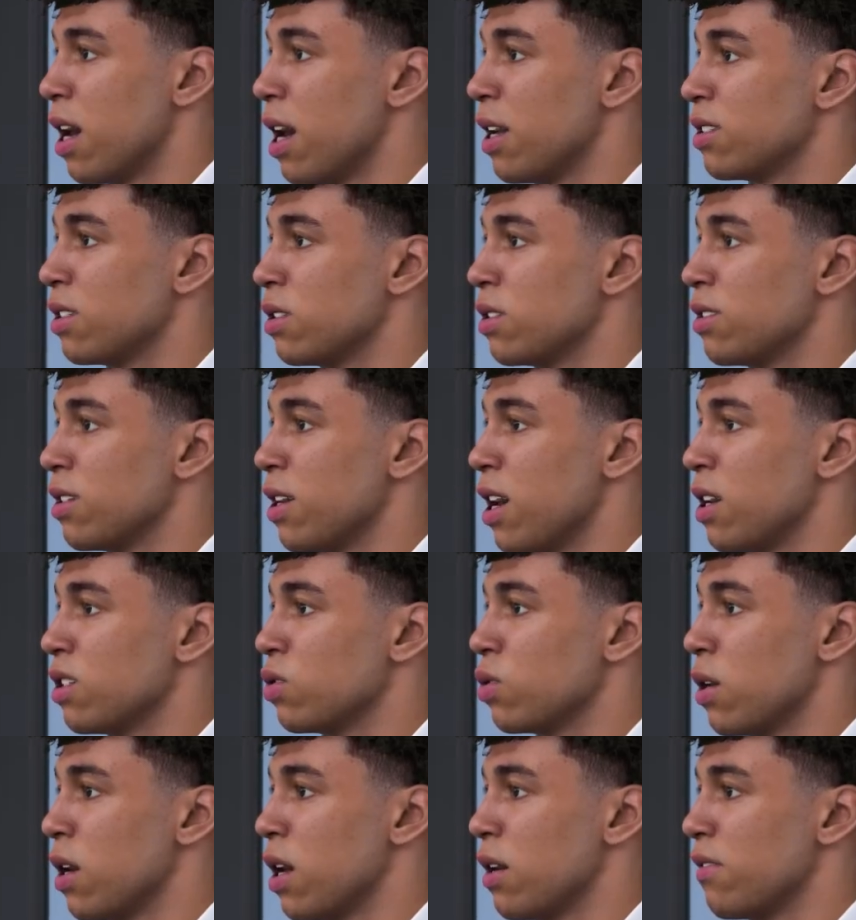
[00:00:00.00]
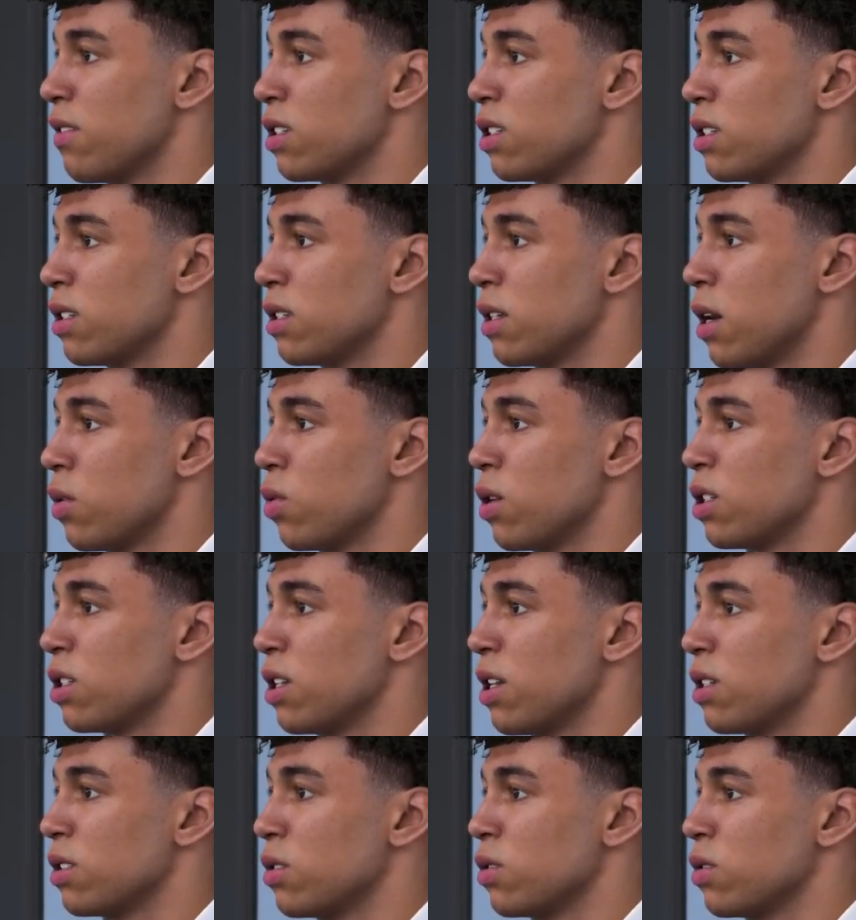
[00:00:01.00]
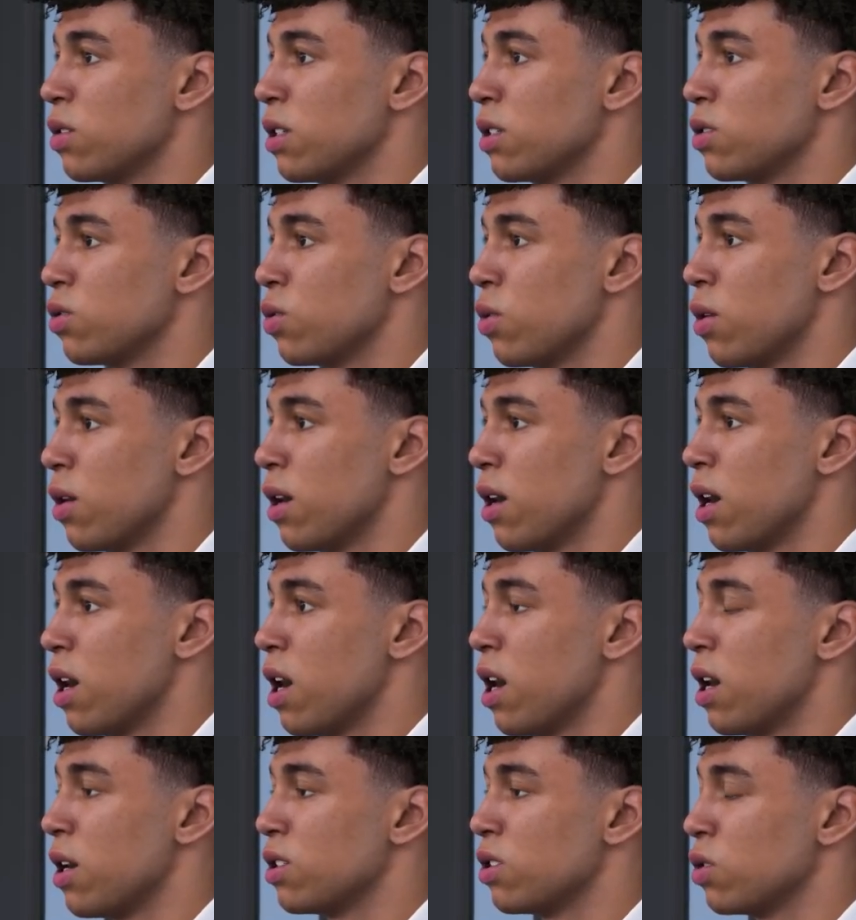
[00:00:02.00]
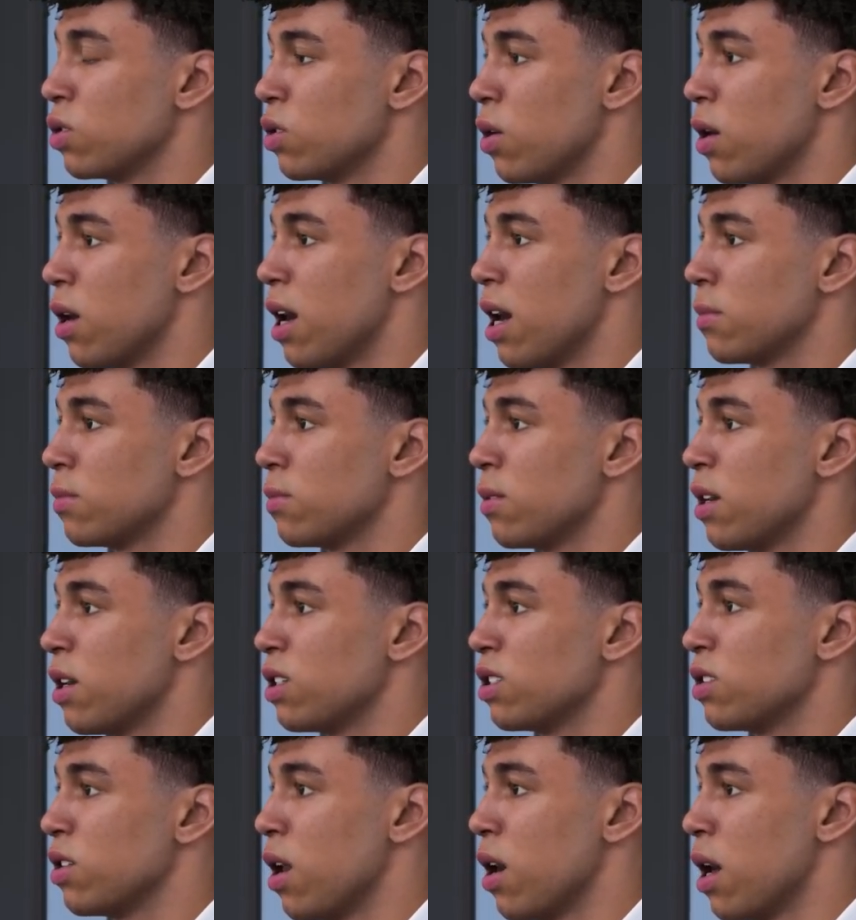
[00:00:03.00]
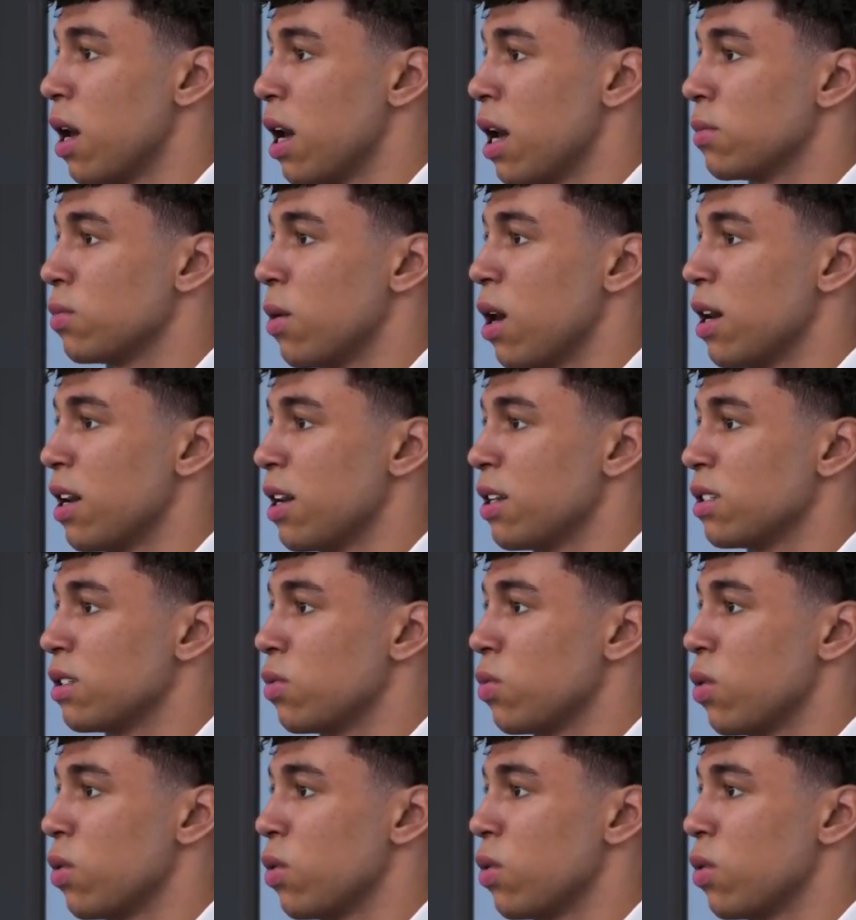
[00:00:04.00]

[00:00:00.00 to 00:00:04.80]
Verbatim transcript: at the international level since I was 16 years old. You call MP a star, but he hasn't